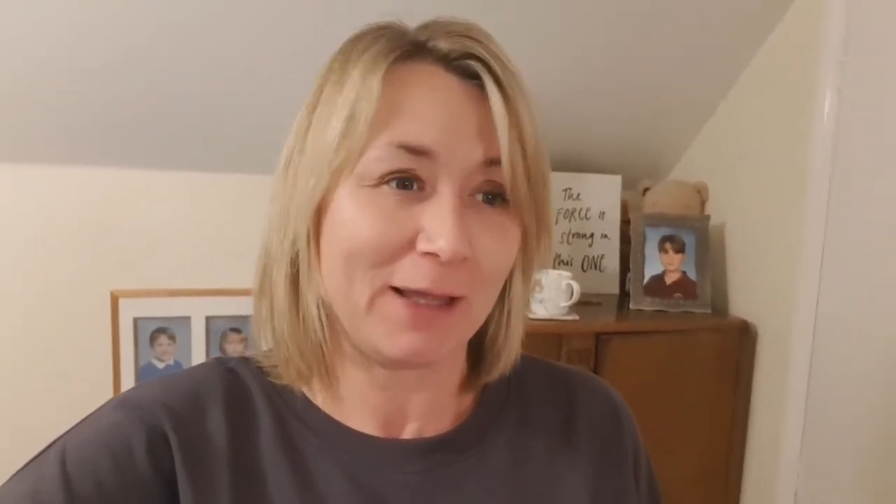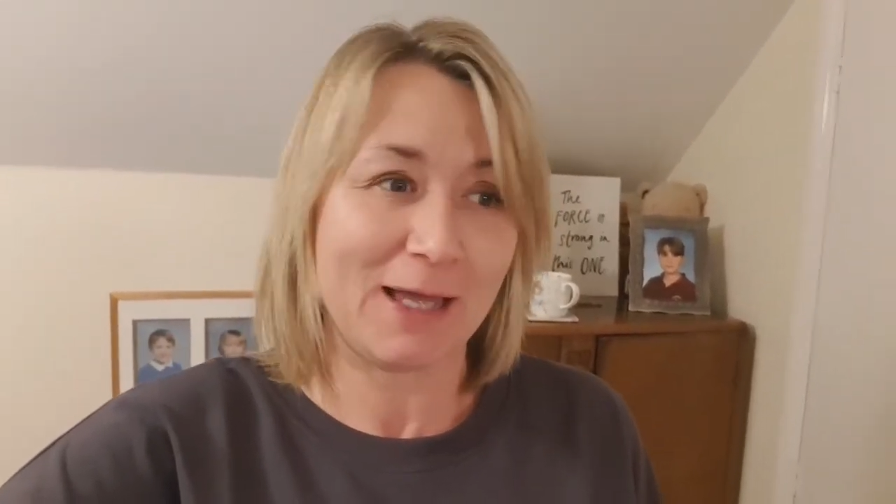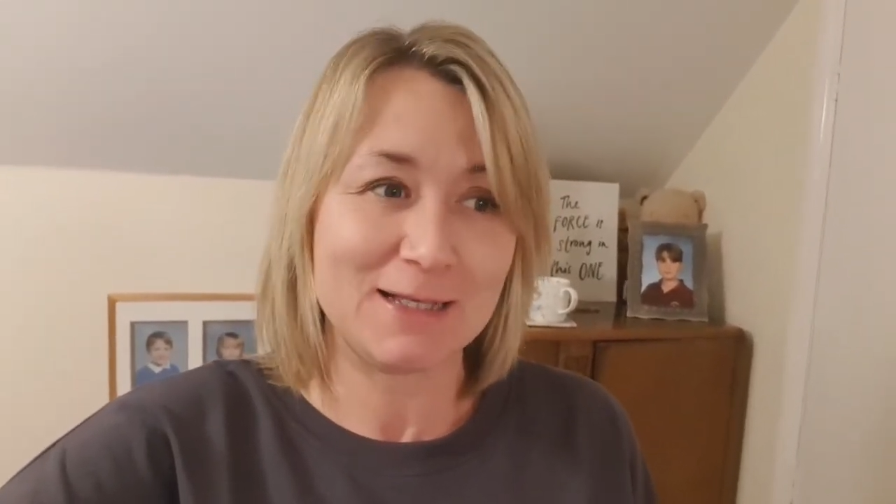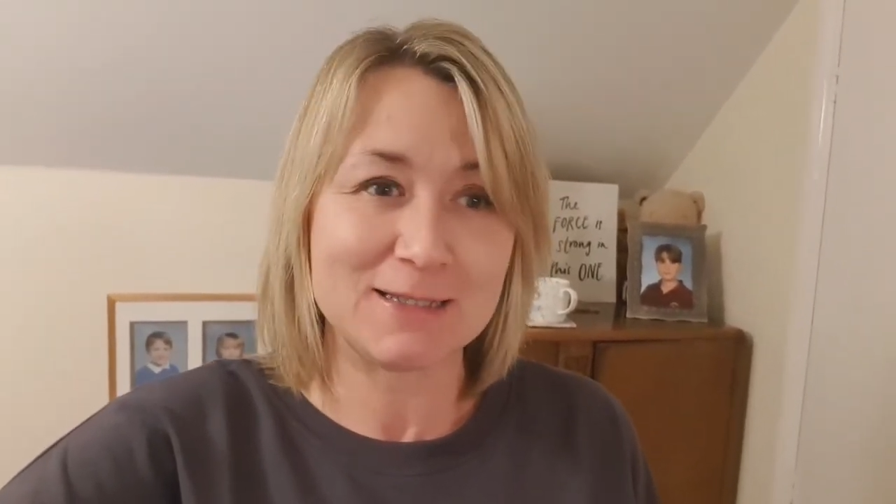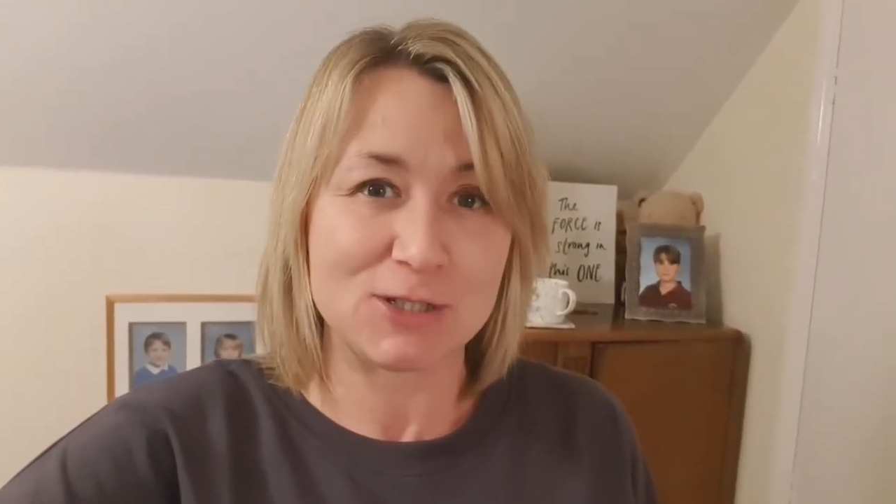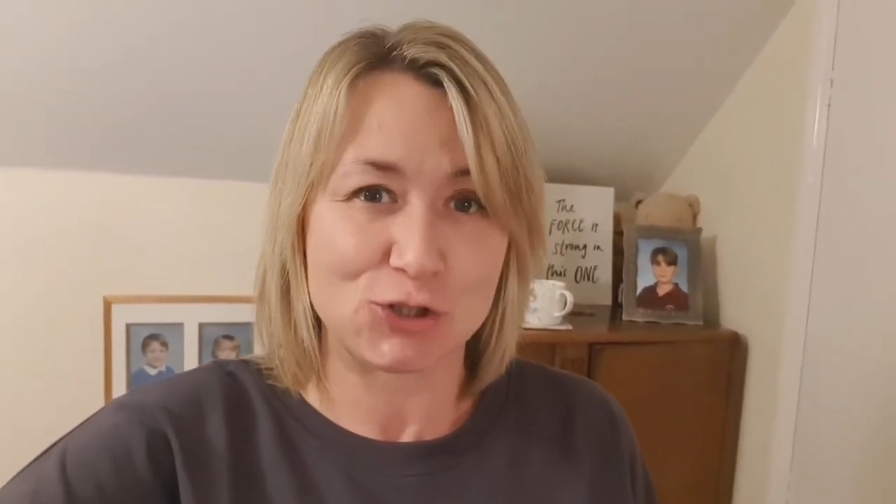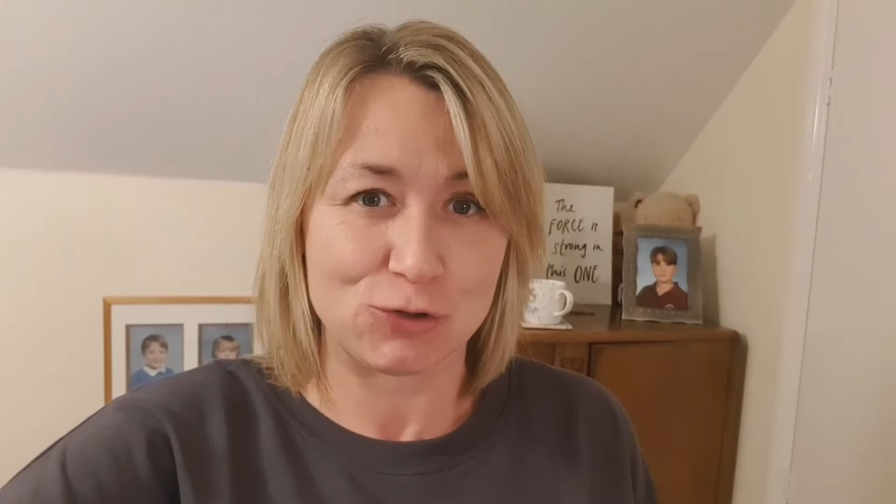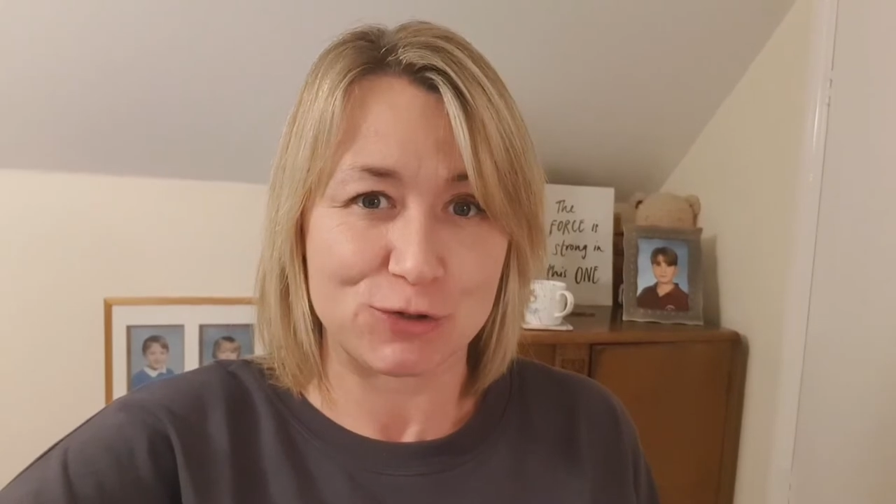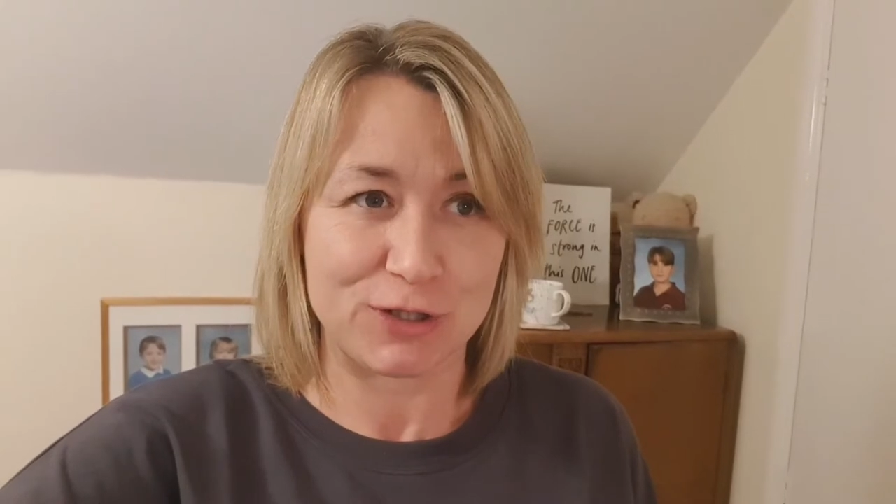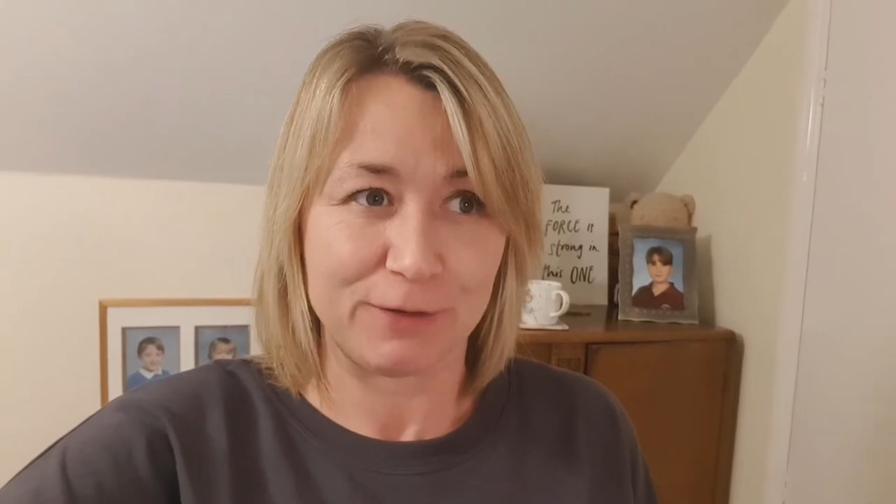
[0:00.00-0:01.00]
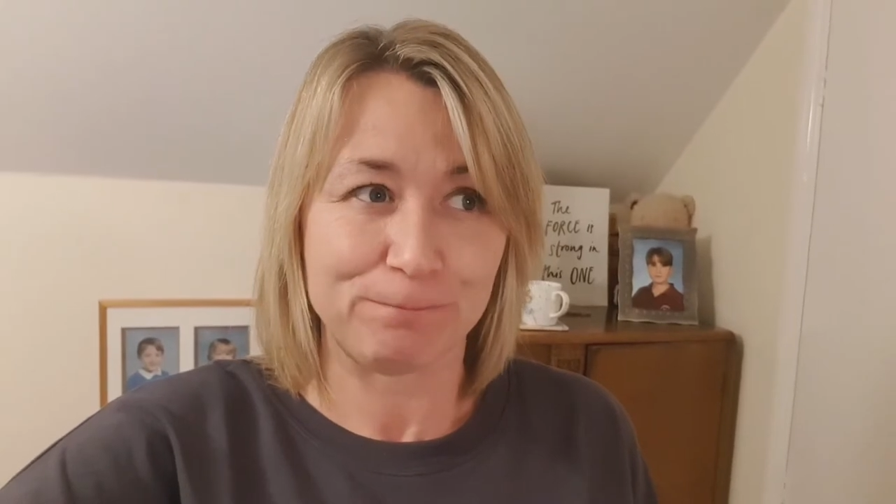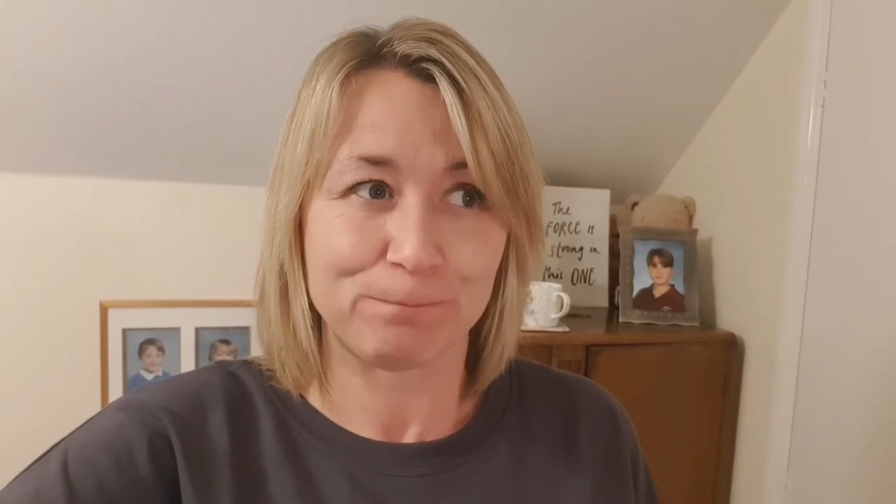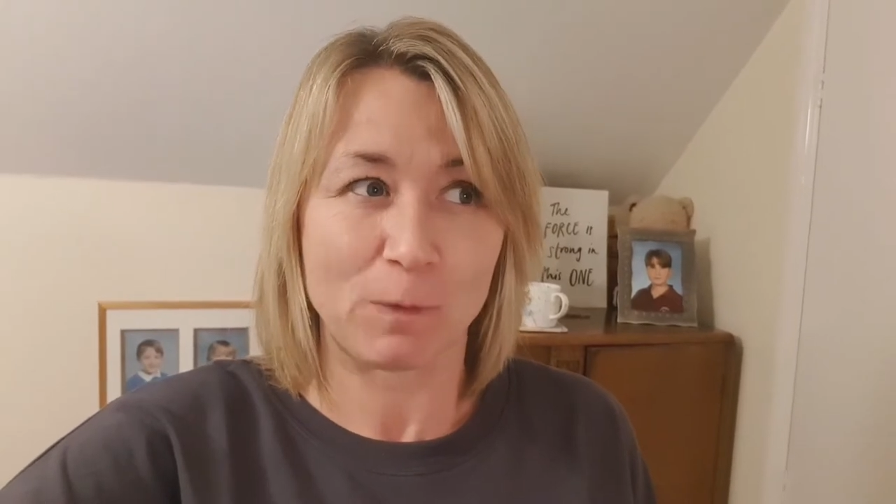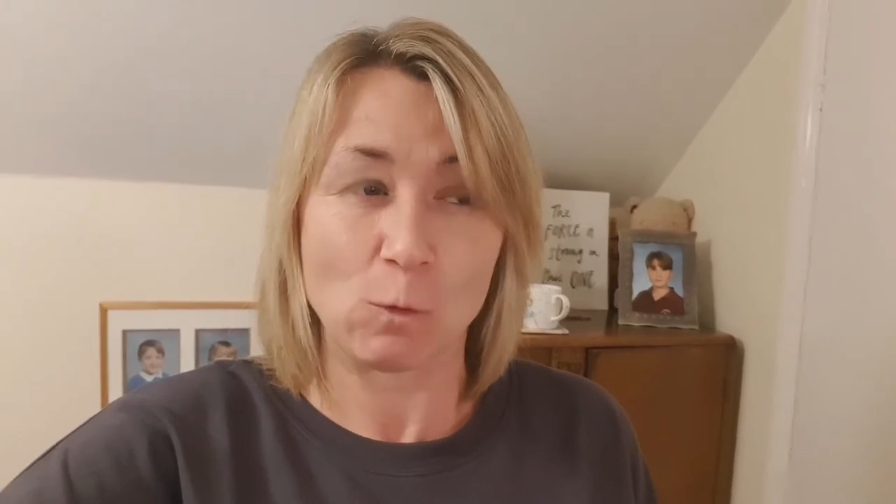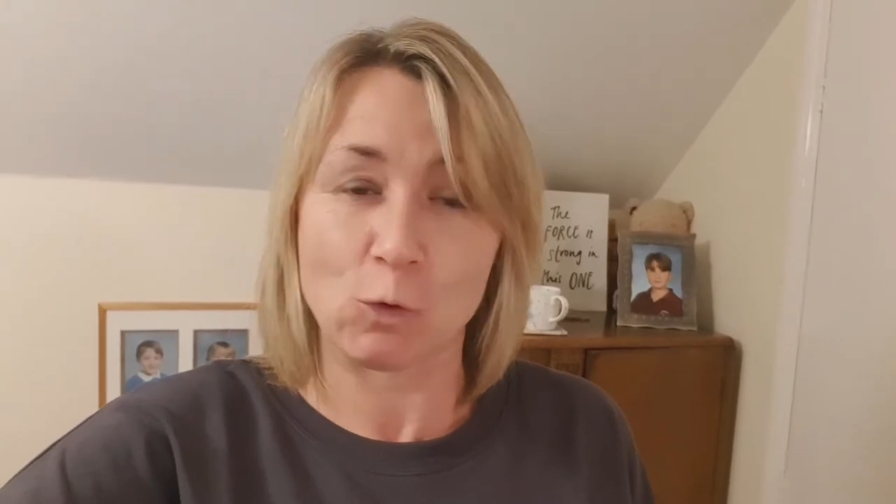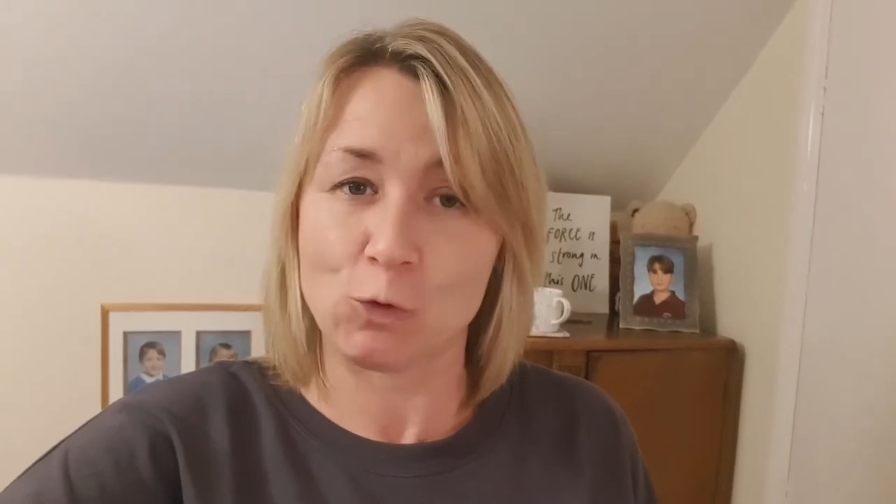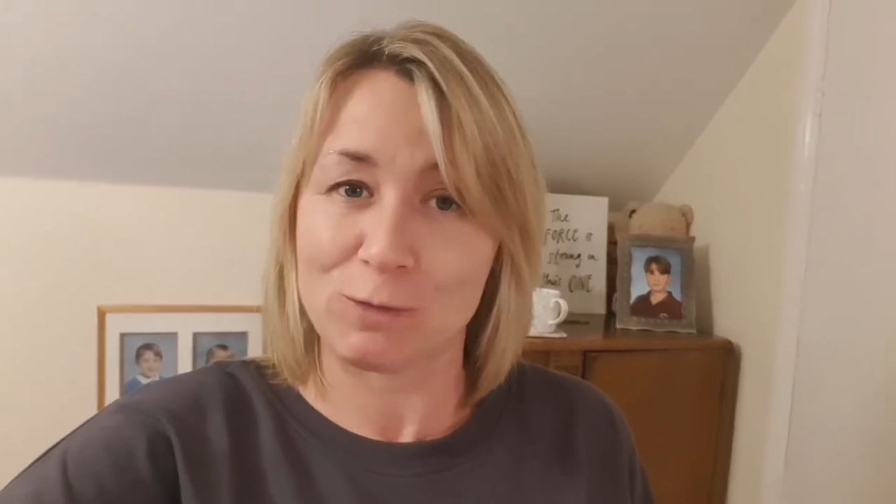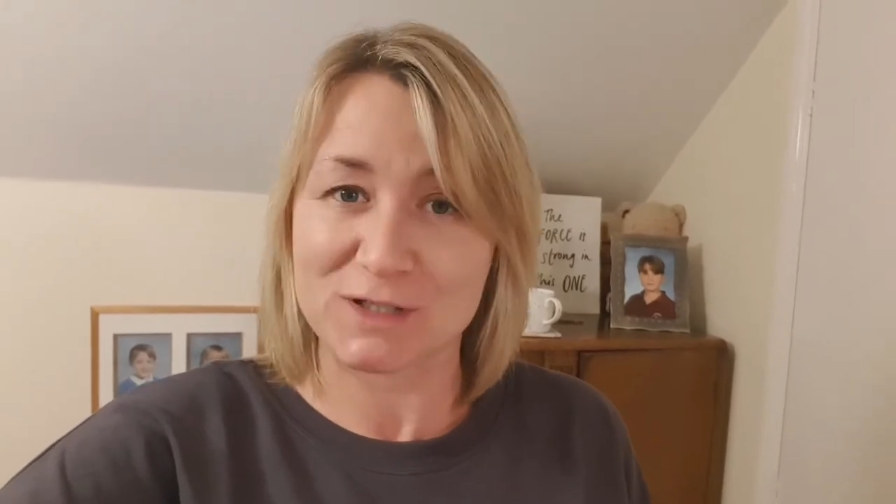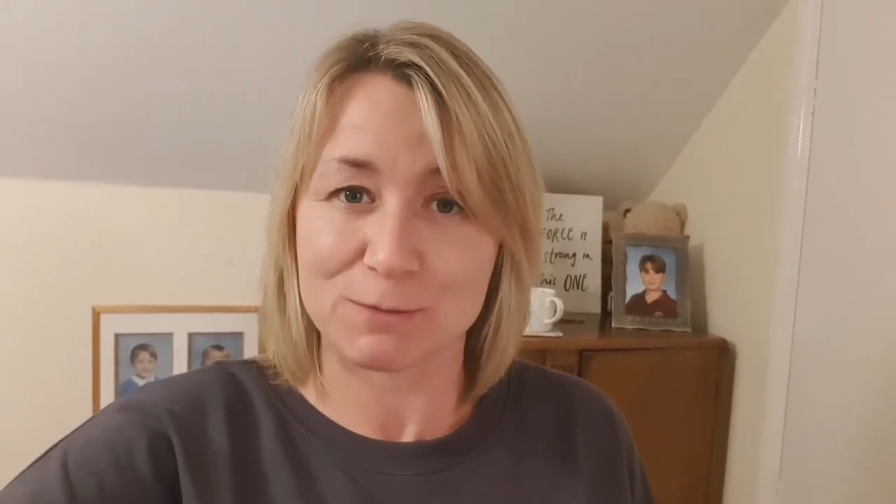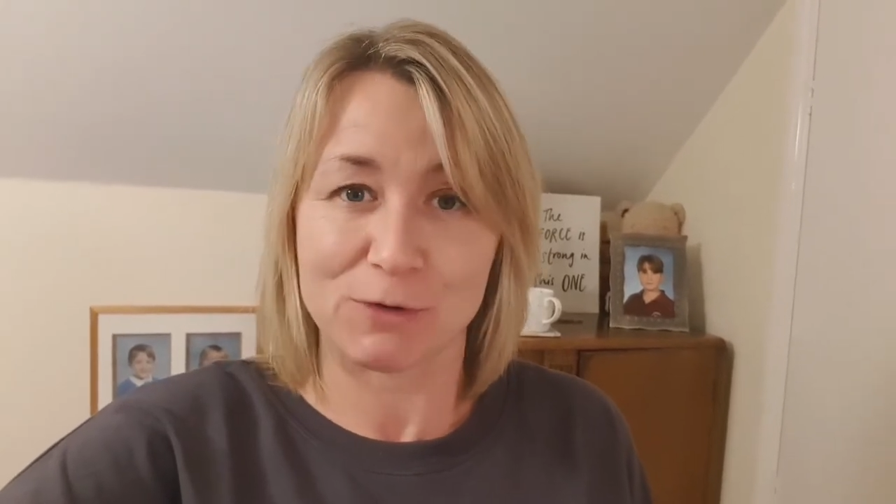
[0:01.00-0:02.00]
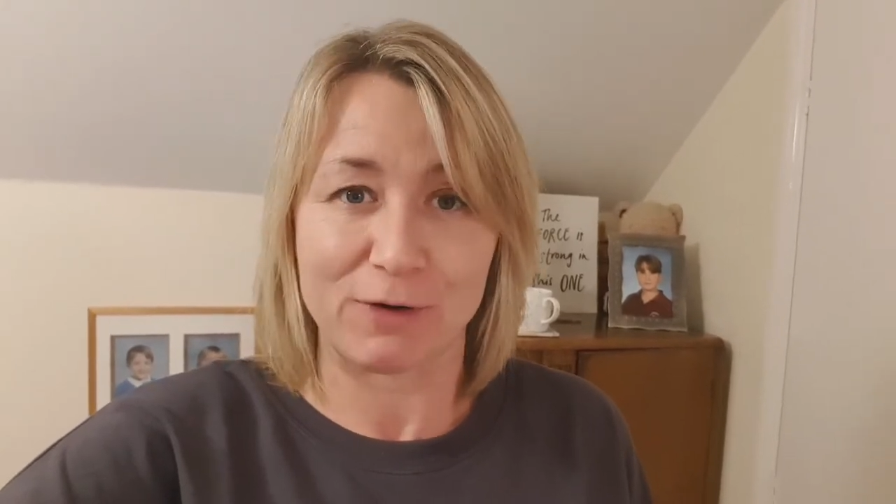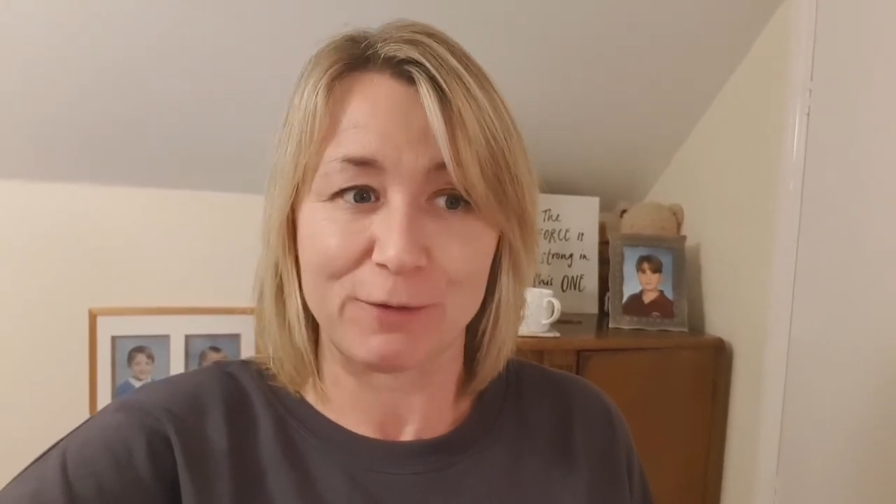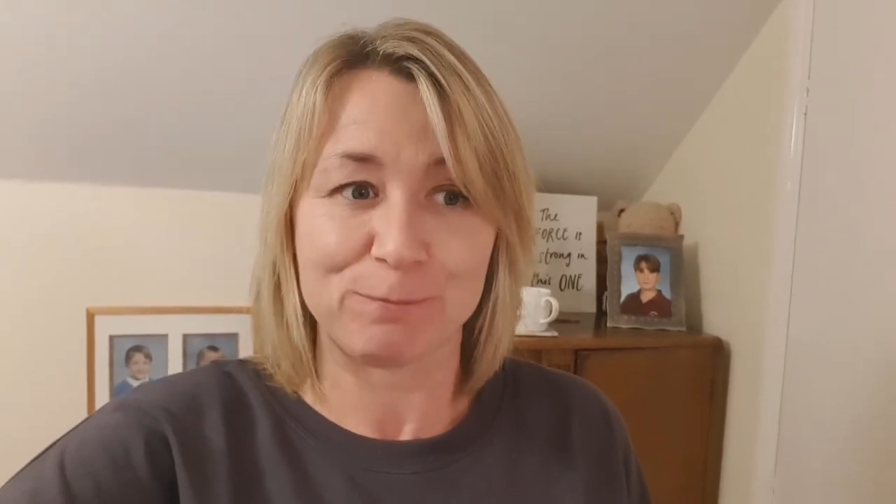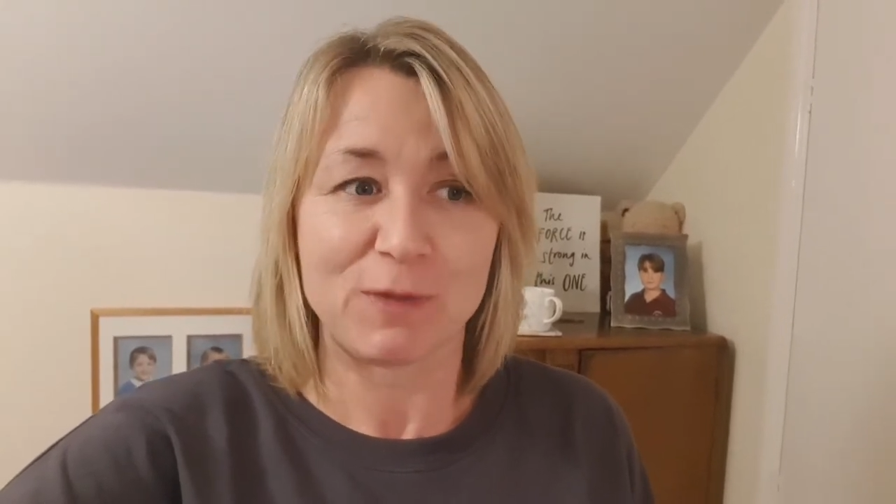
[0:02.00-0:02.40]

Kenzie's tutor will call me tomorrow